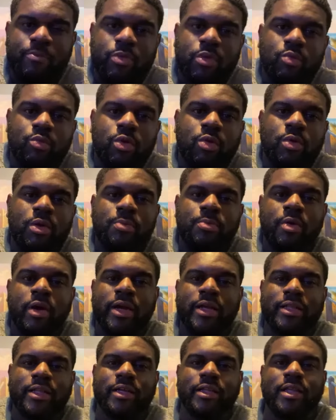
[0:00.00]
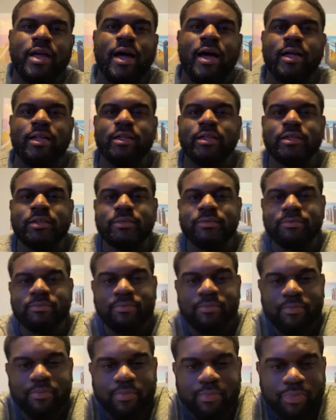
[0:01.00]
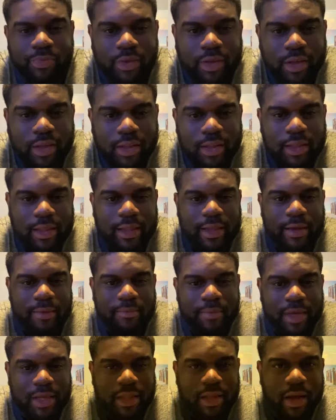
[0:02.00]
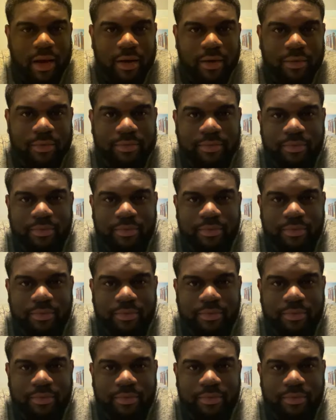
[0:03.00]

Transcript: Will we break the dollar? Let me know.